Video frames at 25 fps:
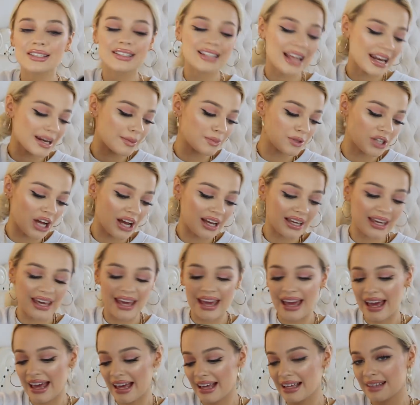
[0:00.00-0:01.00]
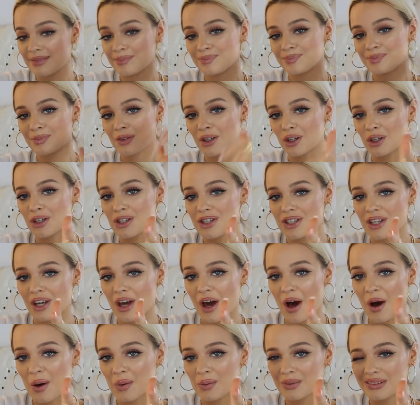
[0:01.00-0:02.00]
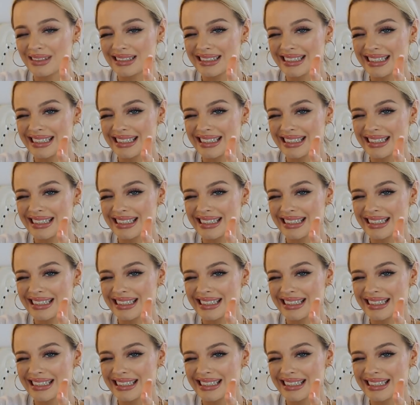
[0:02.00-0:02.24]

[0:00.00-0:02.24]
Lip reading: denim jacket, good to go.